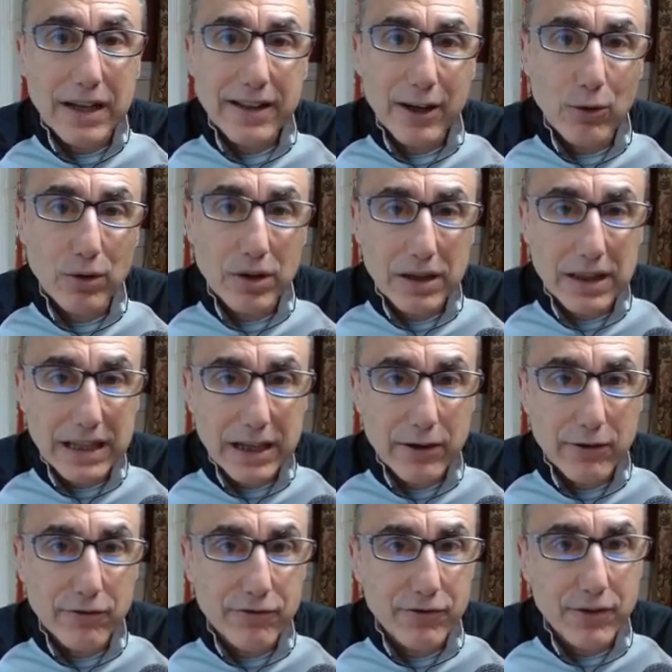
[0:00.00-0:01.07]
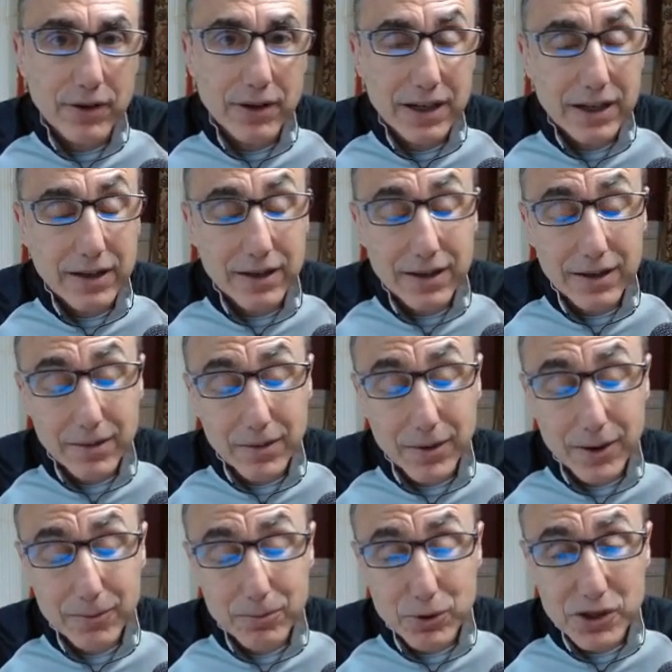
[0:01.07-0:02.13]
They only live in
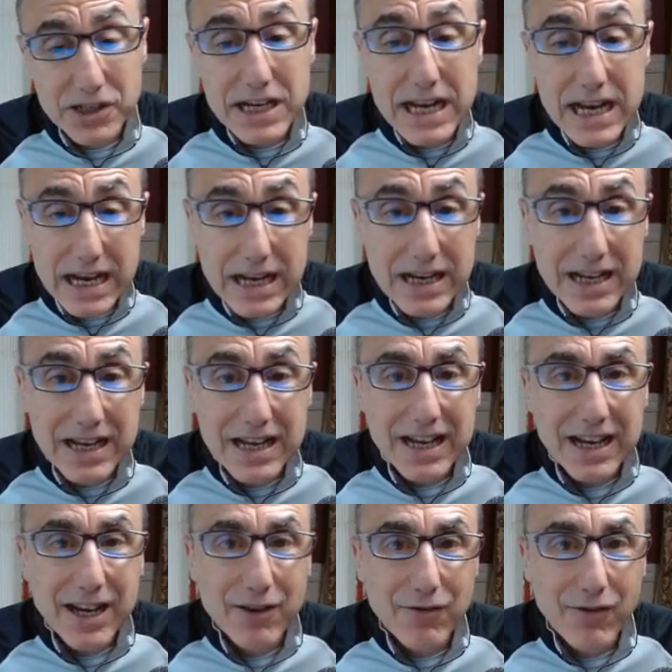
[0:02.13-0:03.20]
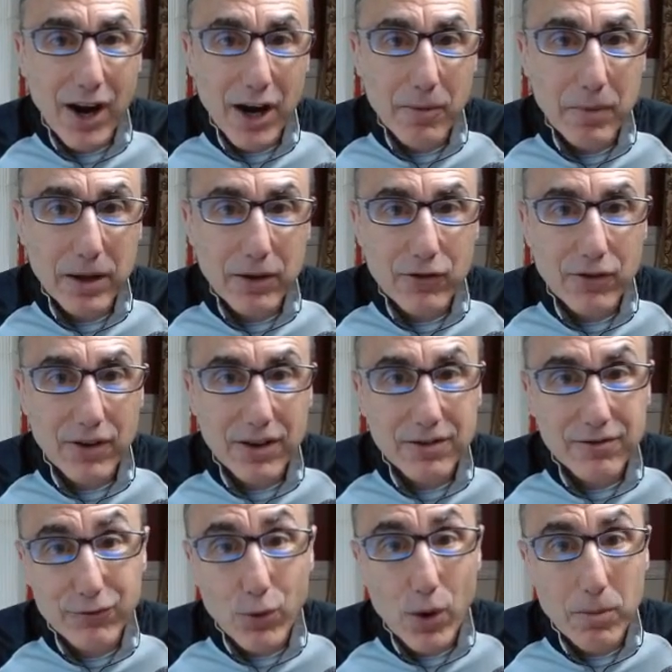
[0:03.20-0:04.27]
pristine environments
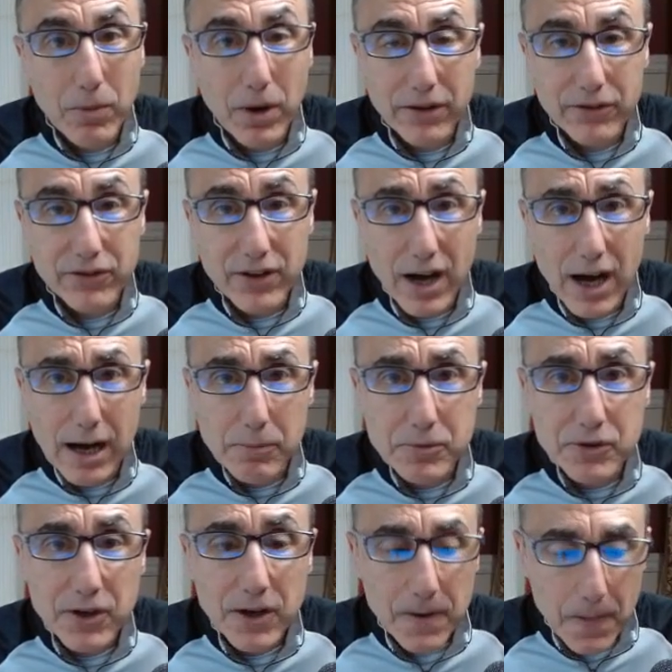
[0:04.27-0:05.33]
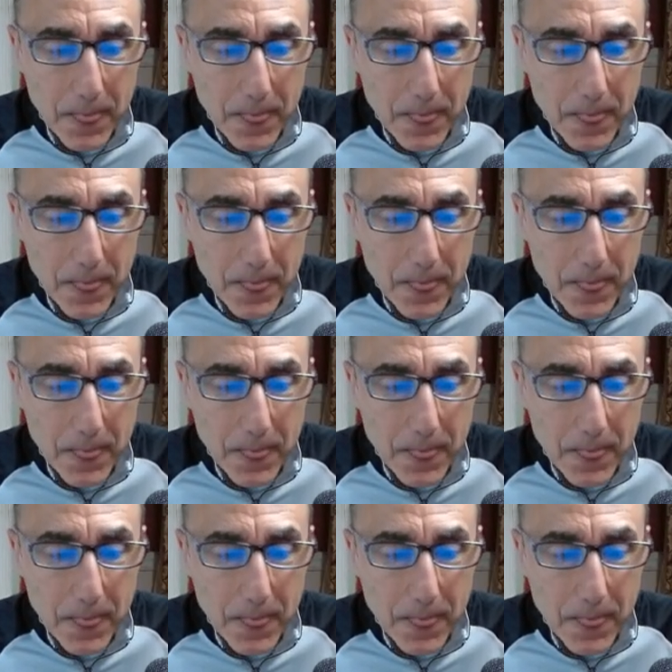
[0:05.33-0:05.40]
4 months tops.